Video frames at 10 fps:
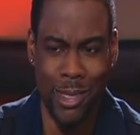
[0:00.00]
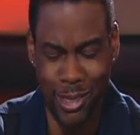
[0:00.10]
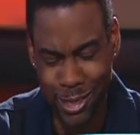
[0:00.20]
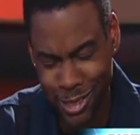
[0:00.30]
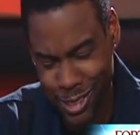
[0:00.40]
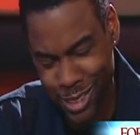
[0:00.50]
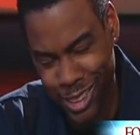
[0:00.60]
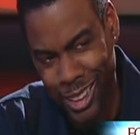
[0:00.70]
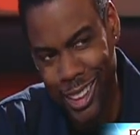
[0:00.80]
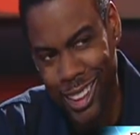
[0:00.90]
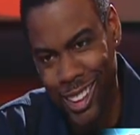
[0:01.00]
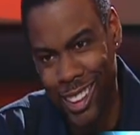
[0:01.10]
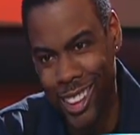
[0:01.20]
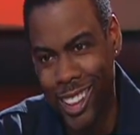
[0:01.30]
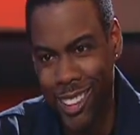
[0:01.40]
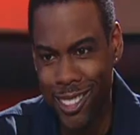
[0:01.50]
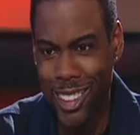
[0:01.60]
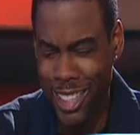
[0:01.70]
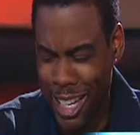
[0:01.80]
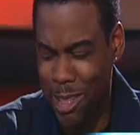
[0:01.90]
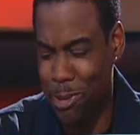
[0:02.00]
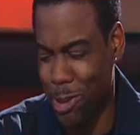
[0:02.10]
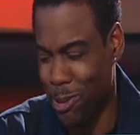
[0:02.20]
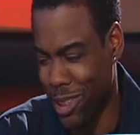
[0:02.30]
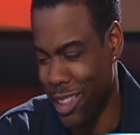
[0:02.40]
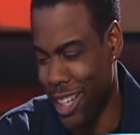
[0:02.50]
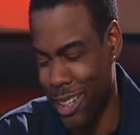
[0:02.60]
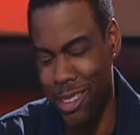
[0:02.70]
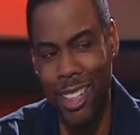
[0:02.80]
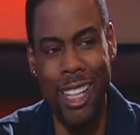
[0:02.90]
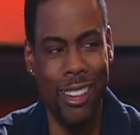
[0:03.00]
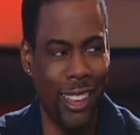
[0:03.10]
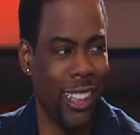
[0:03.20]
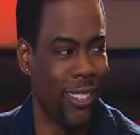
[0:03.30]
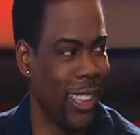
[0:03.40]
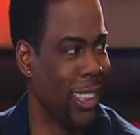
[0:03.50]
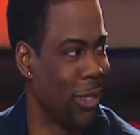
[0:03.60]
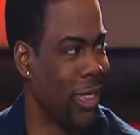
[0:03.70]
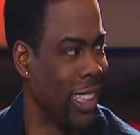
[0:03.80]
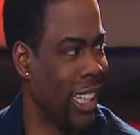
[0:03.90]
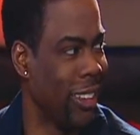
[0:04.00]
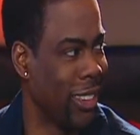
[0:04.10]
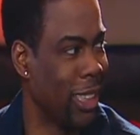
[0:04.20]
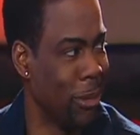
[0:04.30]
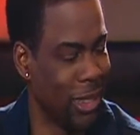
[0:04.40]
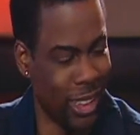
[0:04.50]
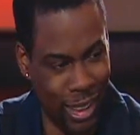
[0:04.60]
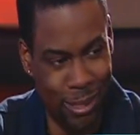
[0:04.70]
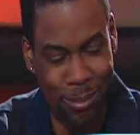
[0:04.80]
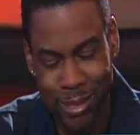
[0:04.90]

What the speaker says: He worked on it in perfect accord with all the principles of deliberate